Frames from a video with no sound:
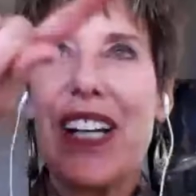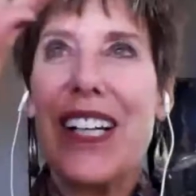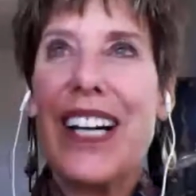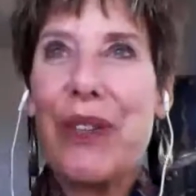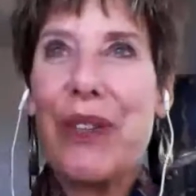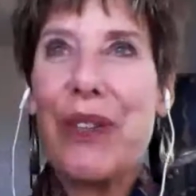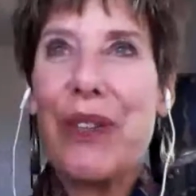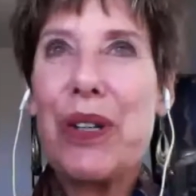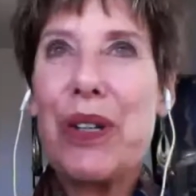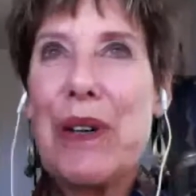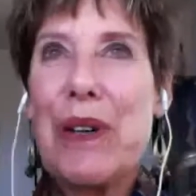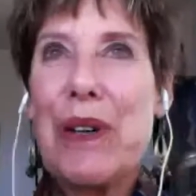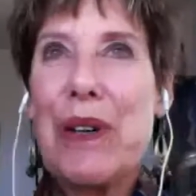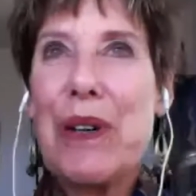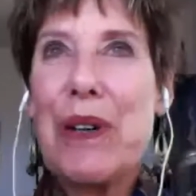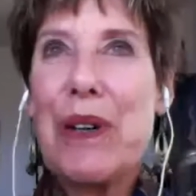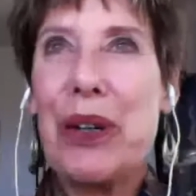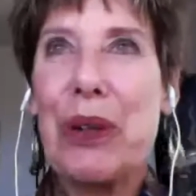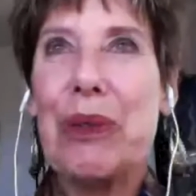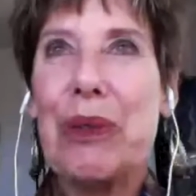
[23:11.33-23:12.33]
a Rubik's
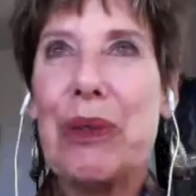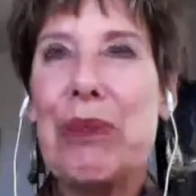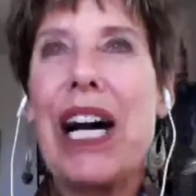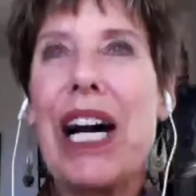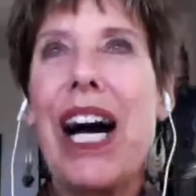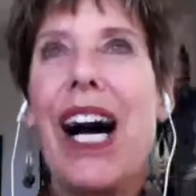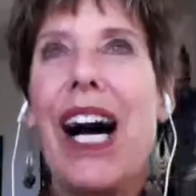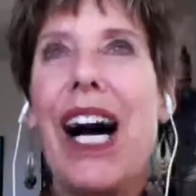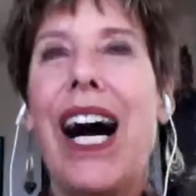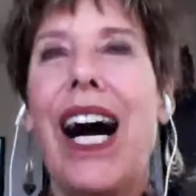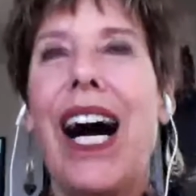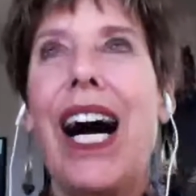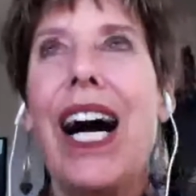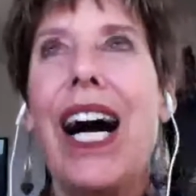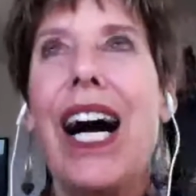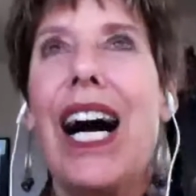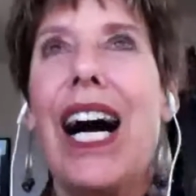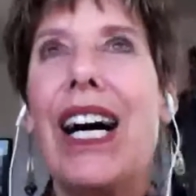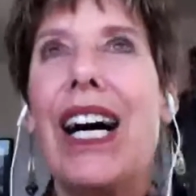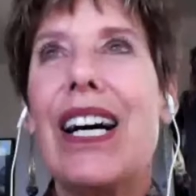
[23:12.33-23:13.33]
Cube.
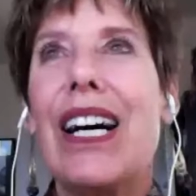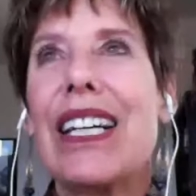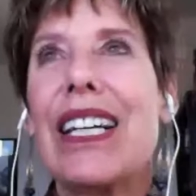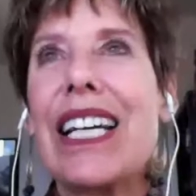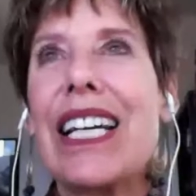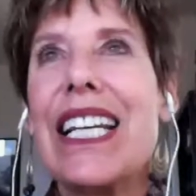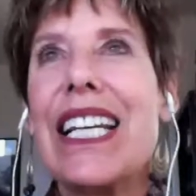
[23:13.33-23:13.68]
Can you